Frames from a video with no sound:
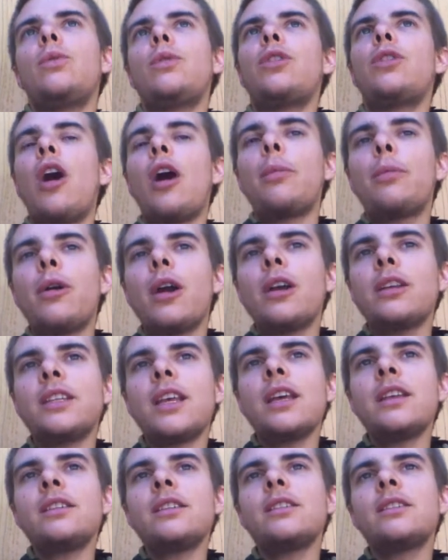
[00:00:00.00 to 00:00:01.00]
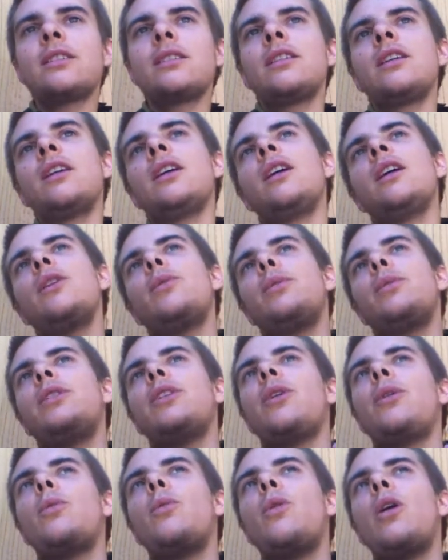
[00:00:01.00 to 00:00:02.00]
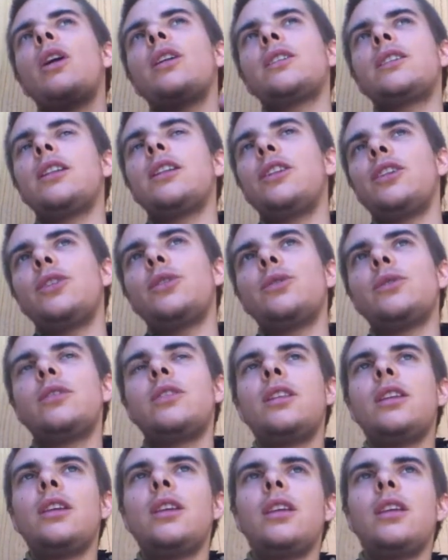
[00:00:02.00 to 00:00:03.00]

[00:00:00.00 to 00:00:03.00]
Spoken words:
thought process. We don't want to lose